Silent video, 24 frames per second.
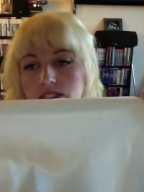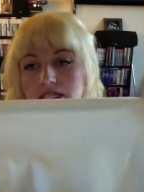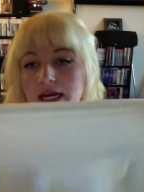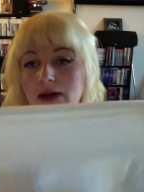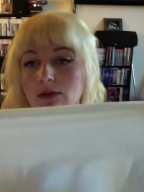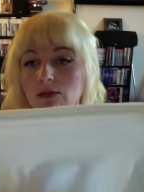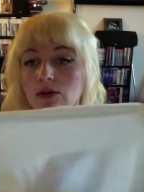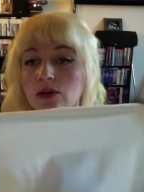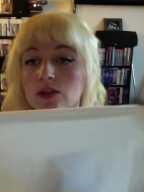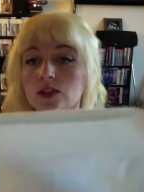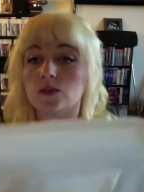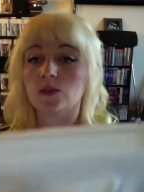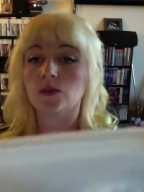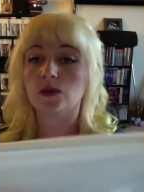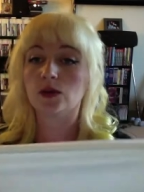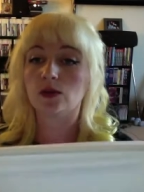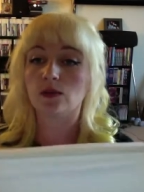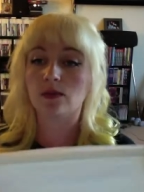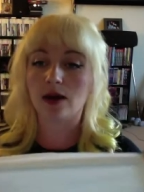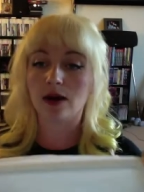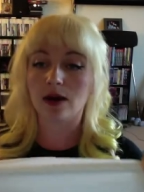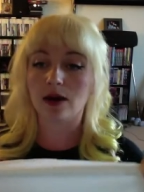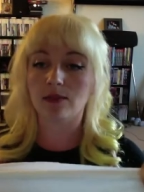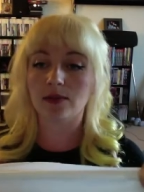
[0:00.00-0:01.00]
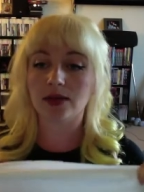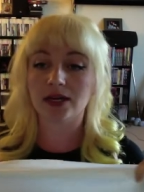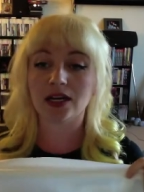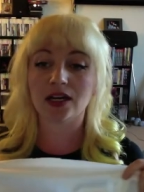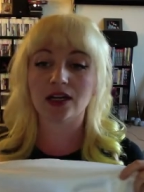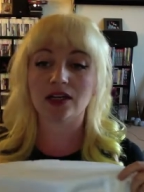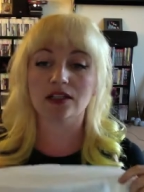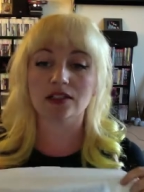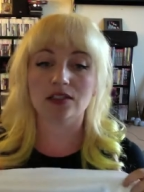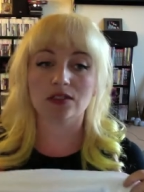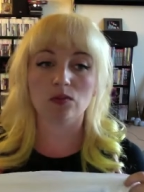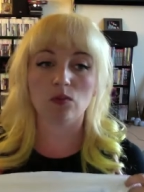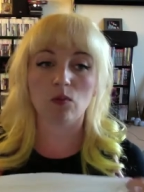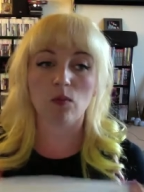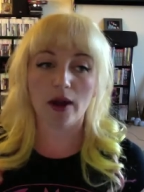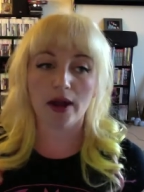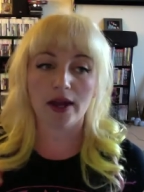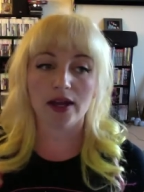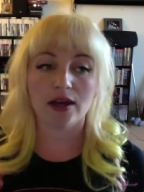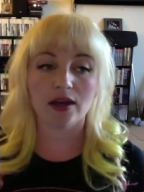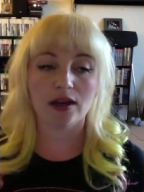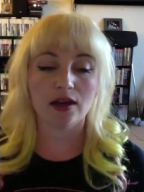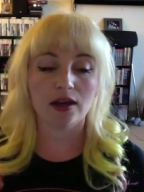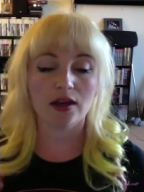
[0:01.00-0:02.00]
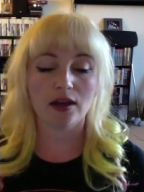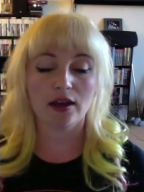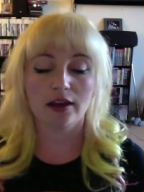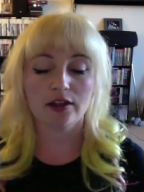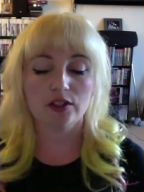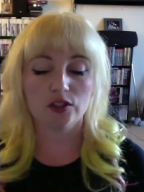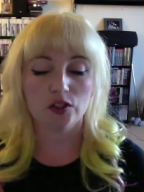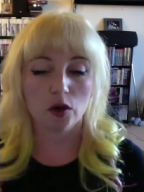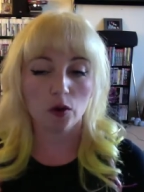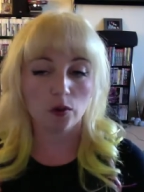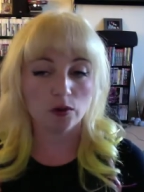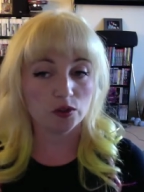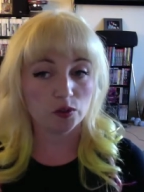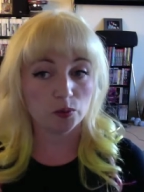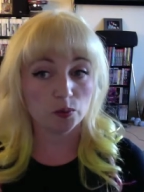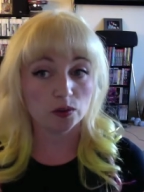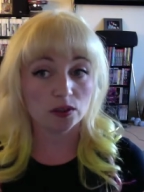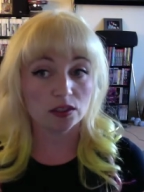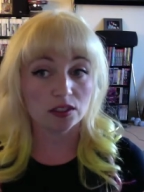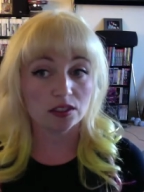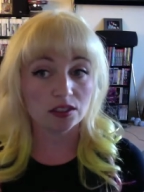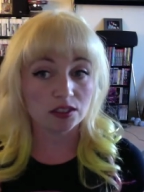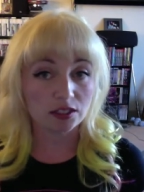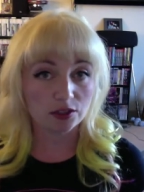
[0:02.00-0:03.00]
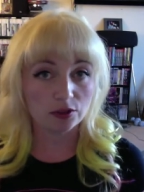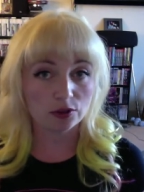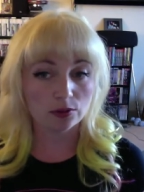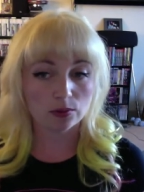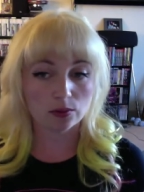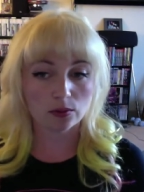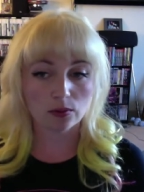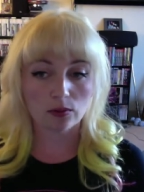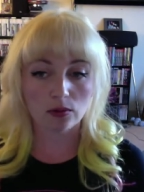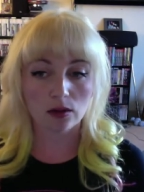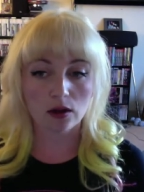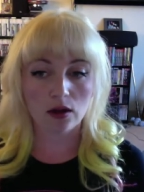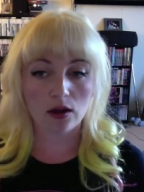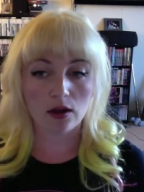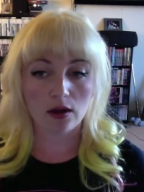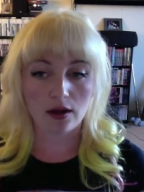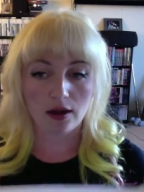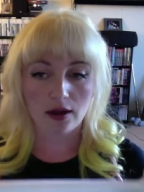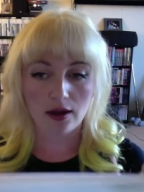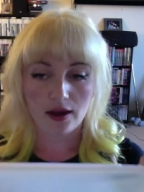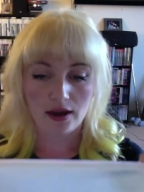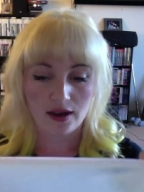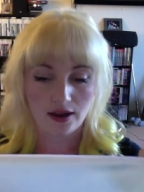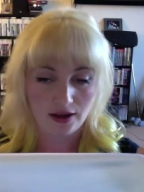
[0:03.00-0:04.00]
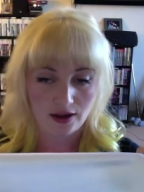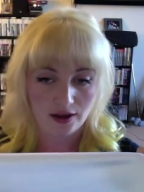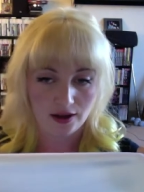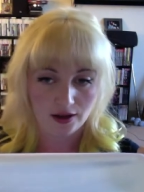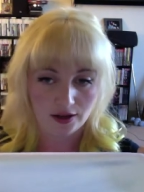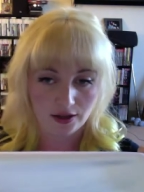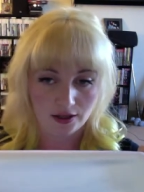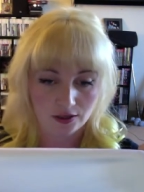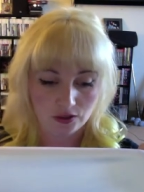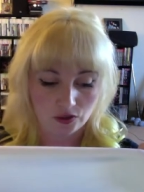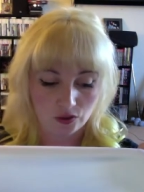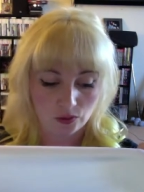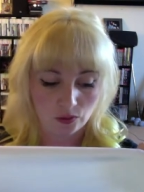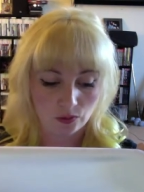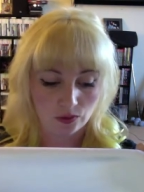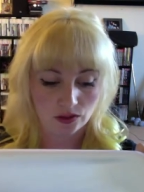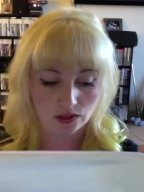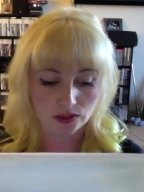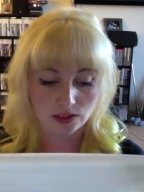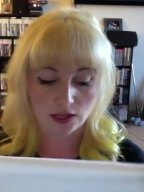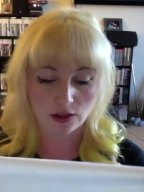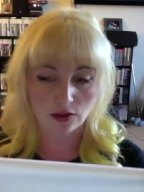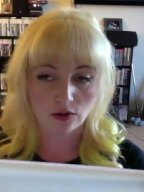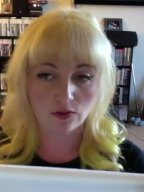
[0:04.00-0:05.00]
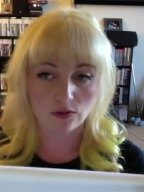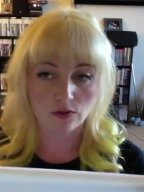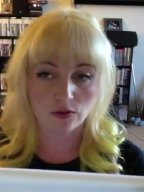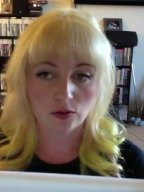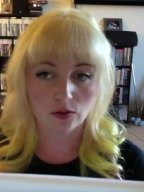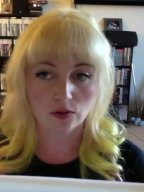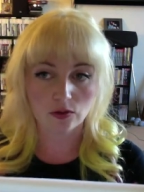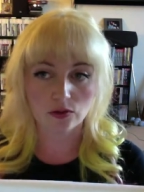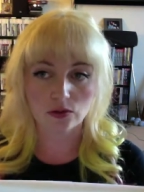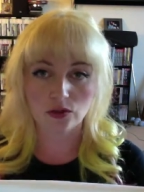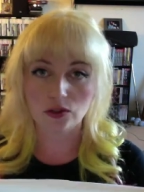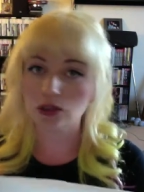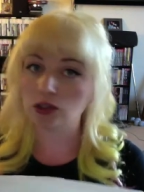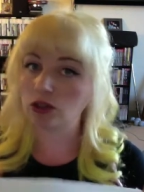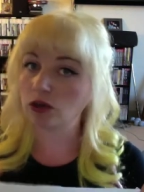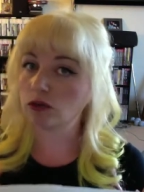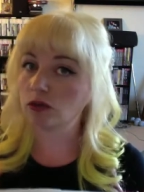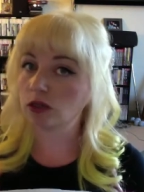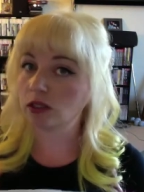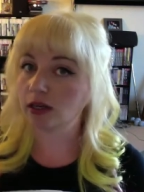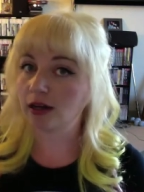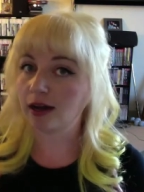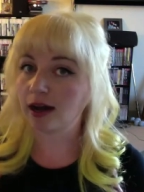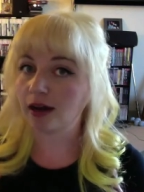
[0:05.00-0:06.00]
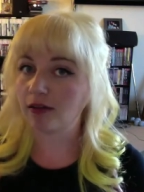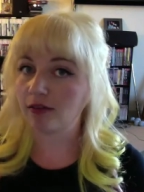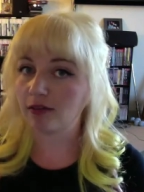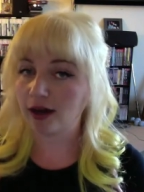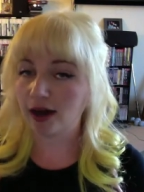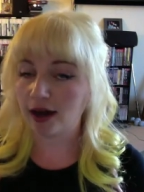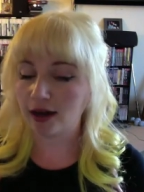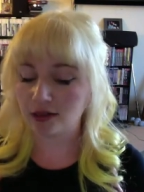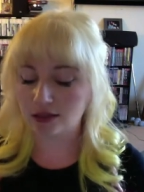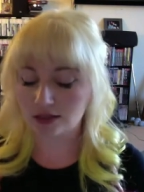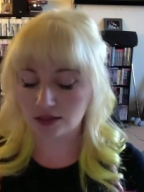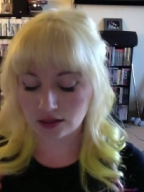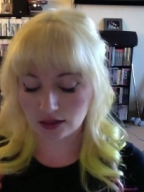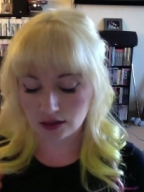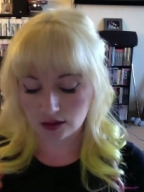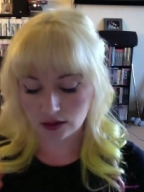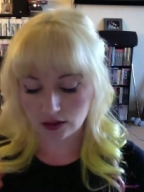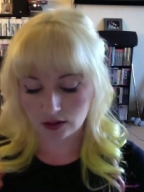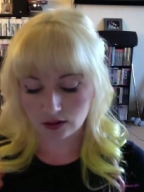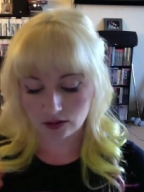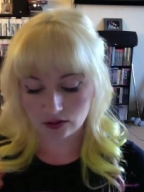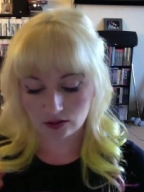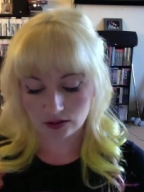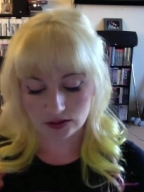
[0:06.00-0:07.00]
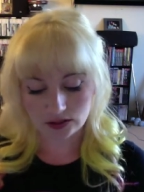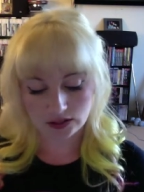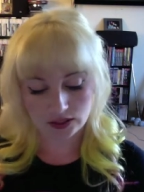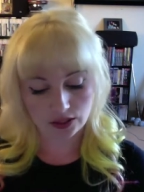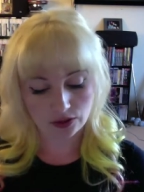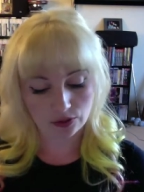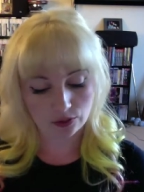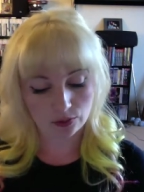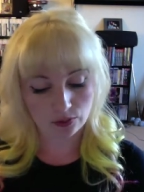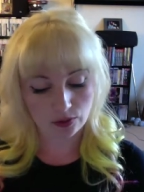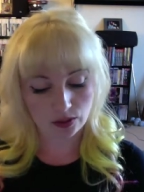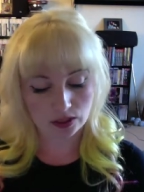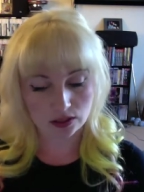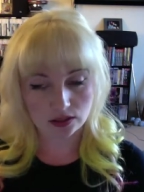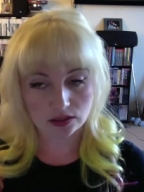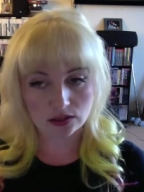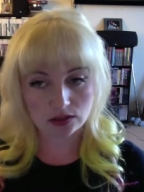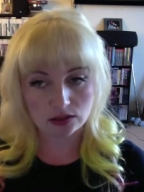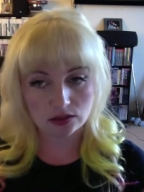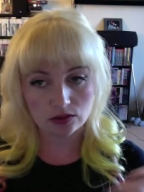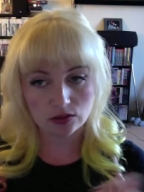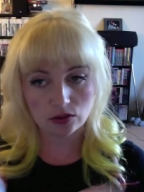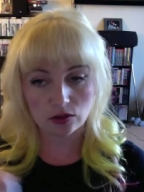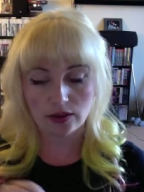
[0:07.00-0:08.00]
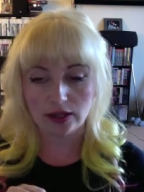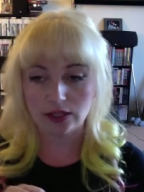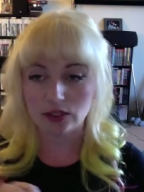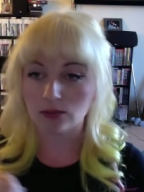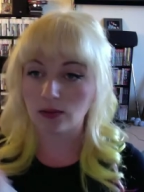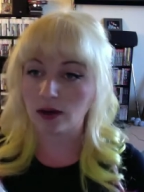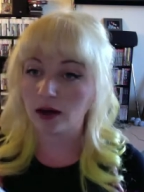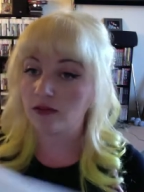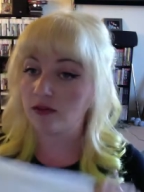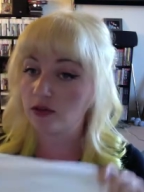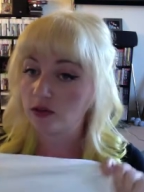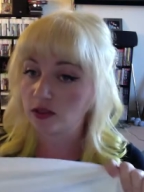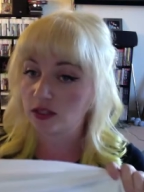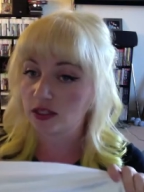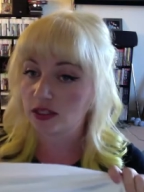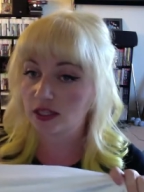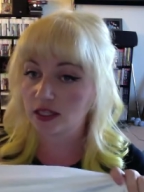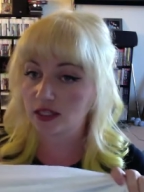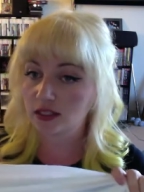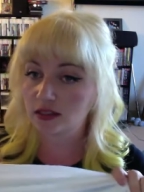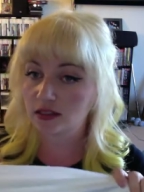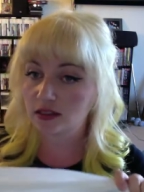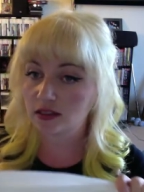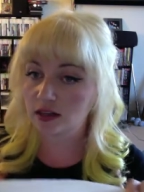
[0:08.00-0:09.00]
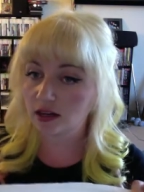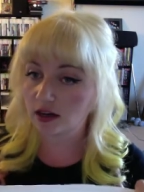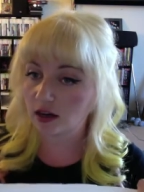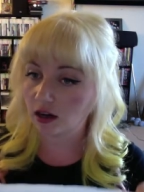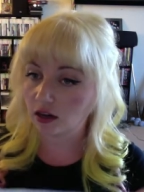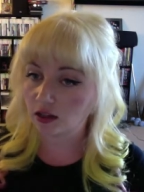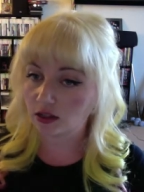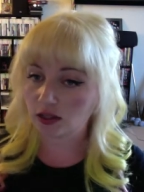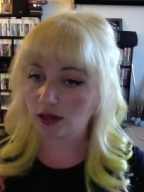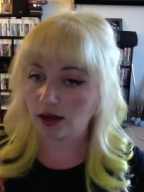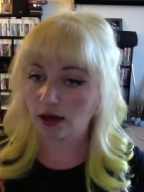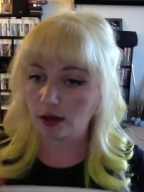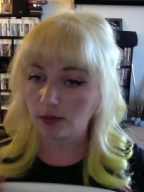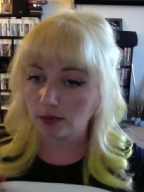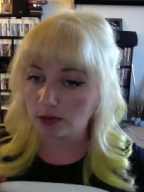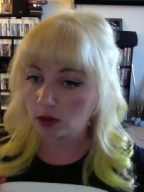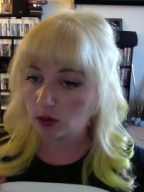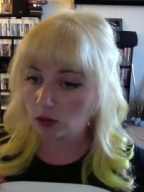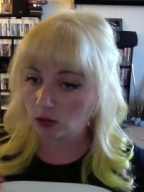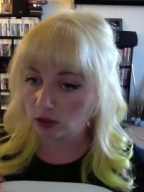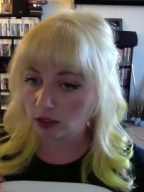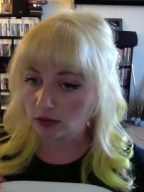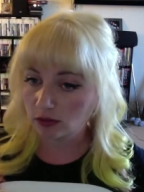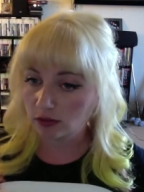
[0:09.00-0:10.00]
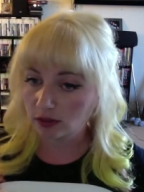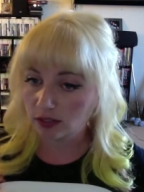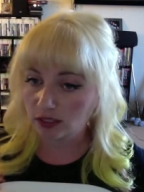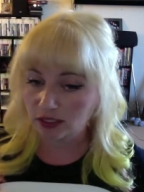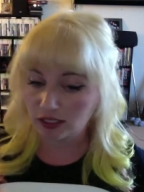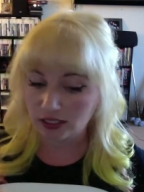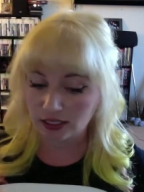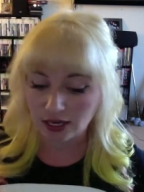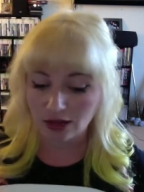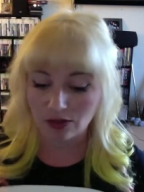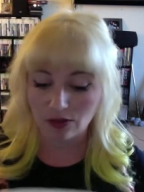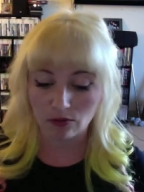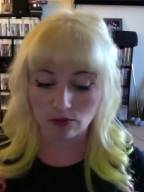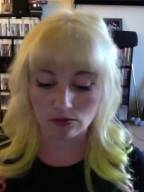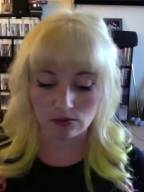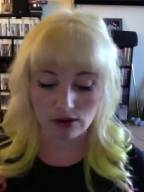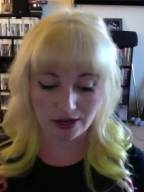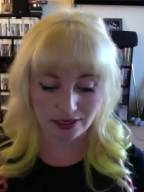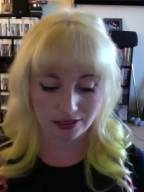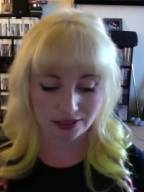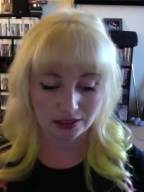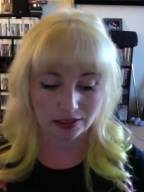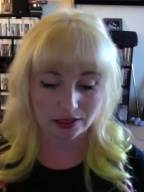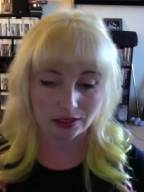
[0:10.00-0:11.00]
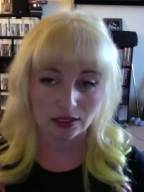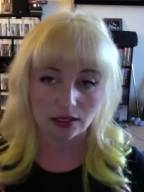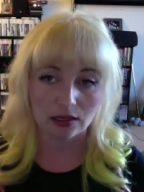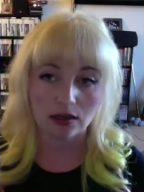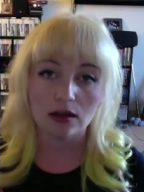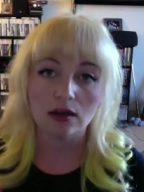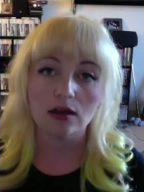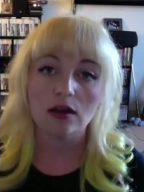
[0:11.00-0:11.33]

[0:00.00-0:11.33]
It works really well because white is always really see-through and with the Sailor Fukus you don't want to have that see-throughness so that's why I've used this and it also helps hold everything together nicely.